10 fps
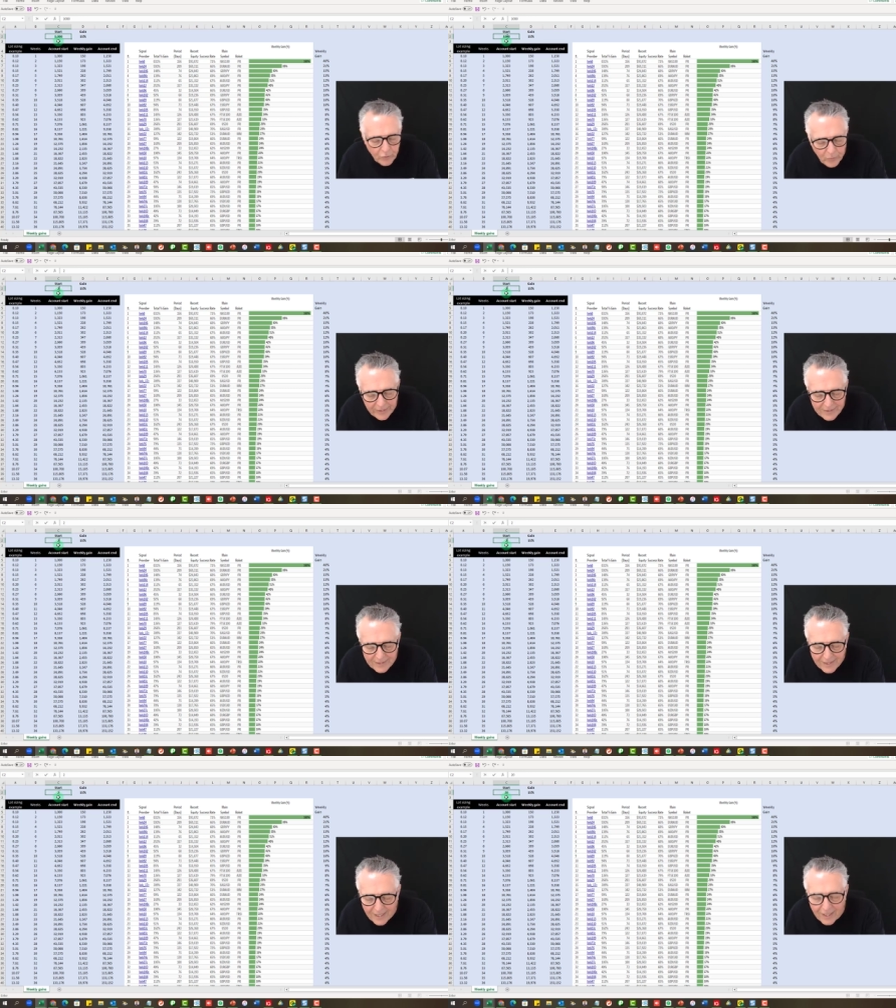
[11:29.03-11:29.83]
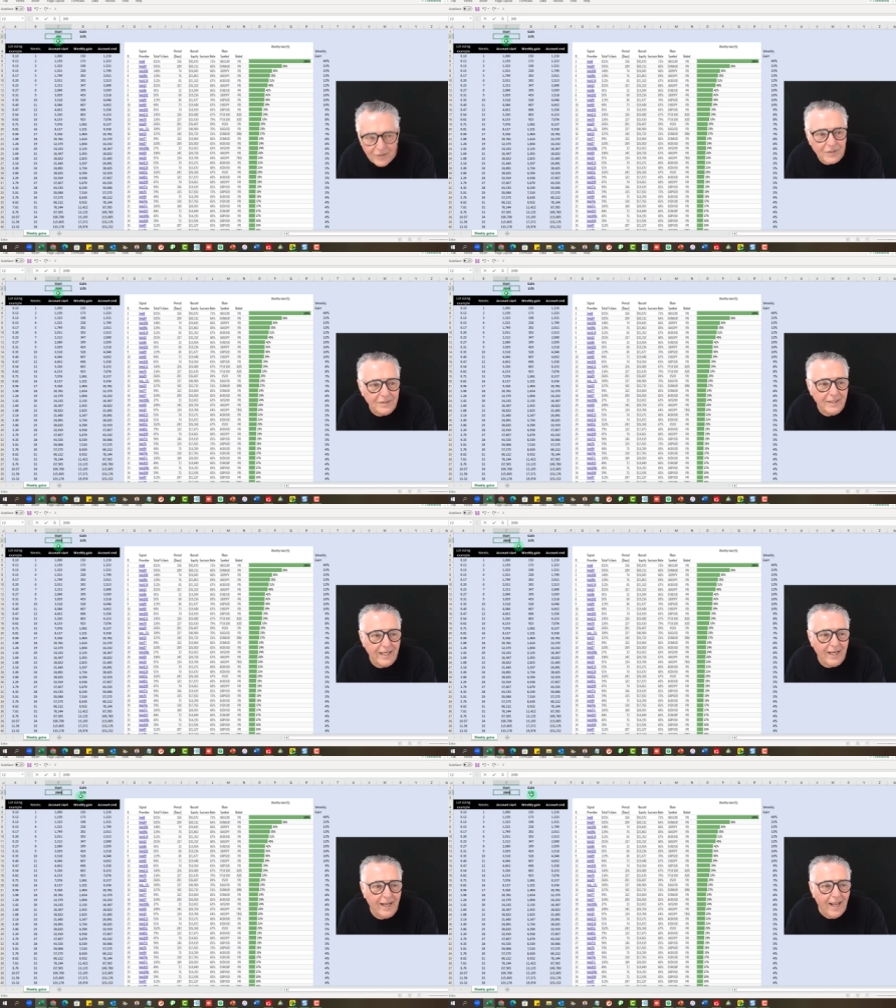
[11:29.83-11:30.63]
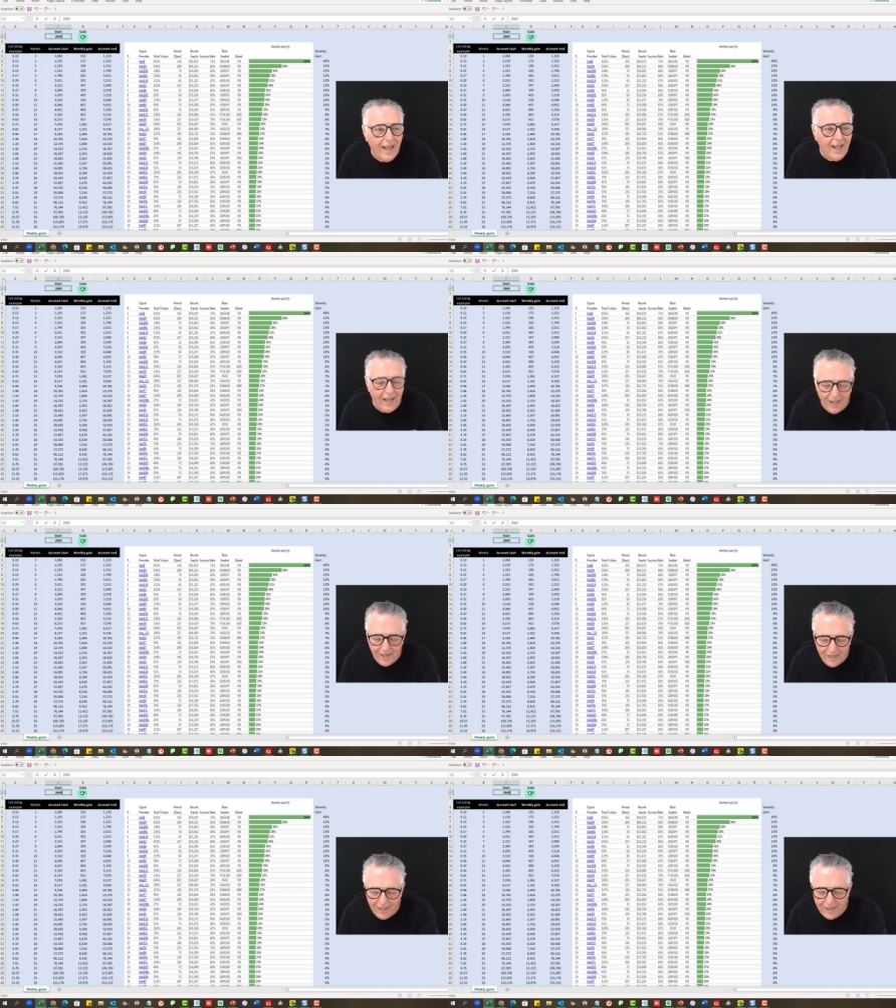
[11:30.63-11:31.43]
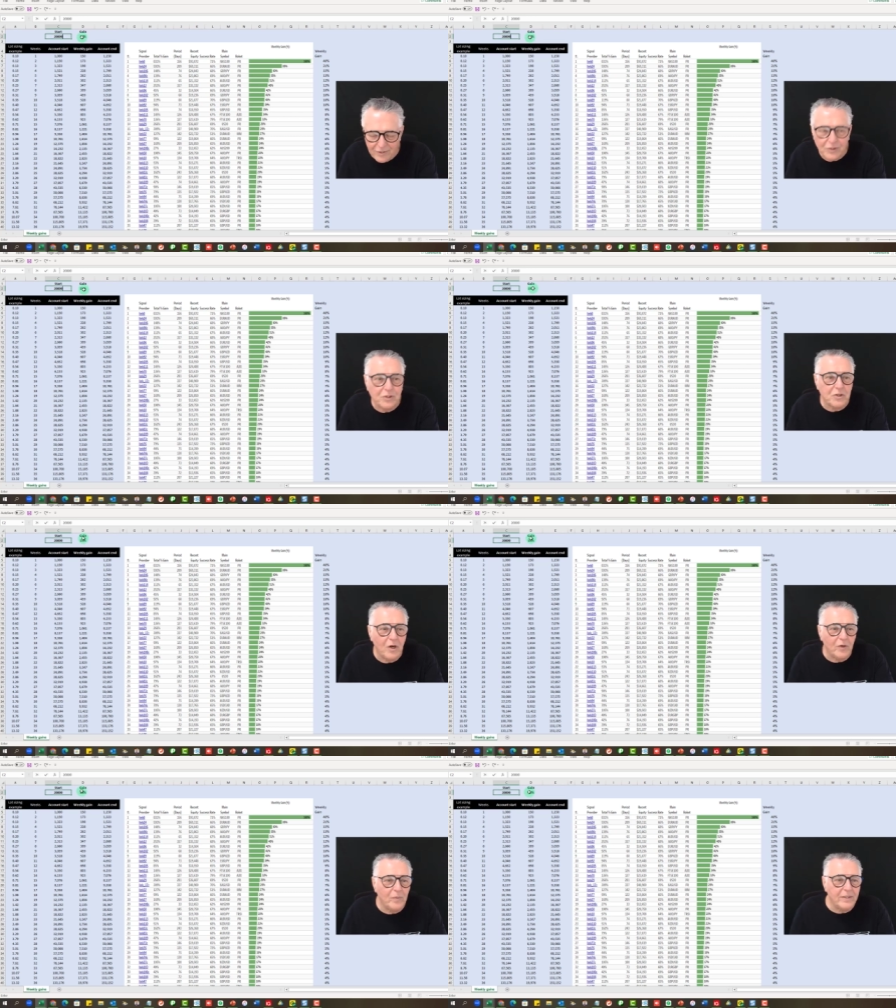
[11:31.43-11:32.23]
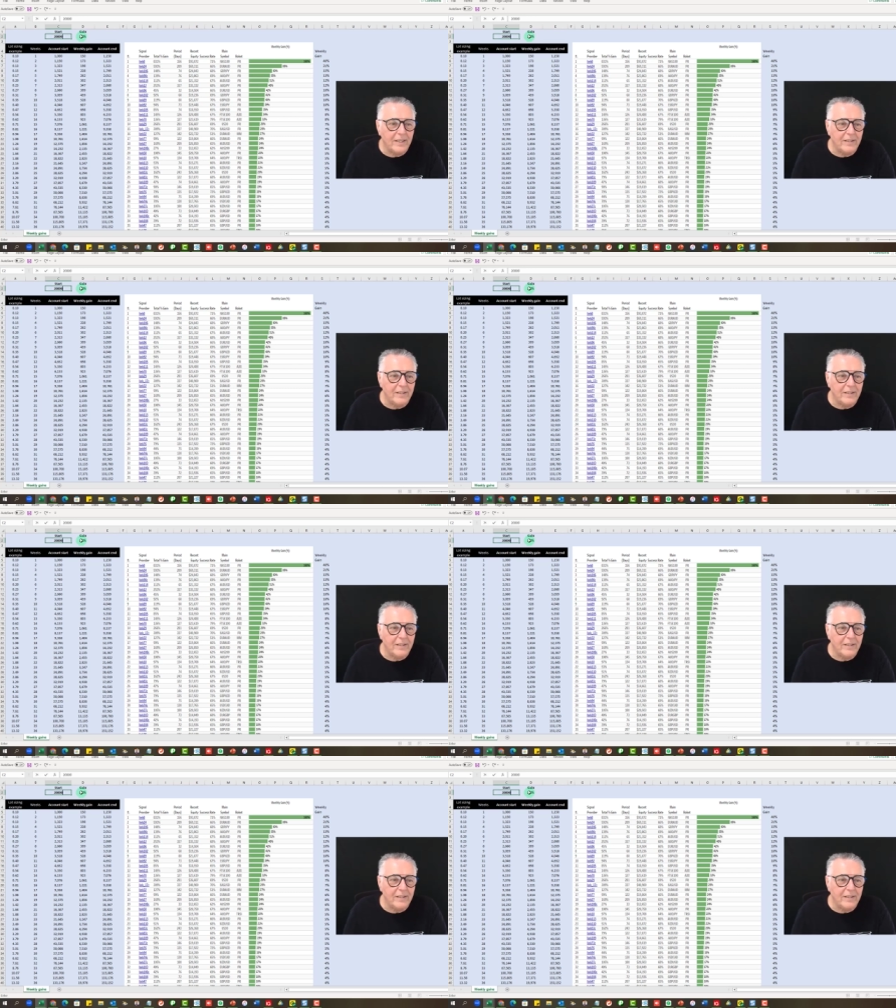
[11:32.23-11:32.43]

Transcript: 20,000 there uh, uh, uh, to start with.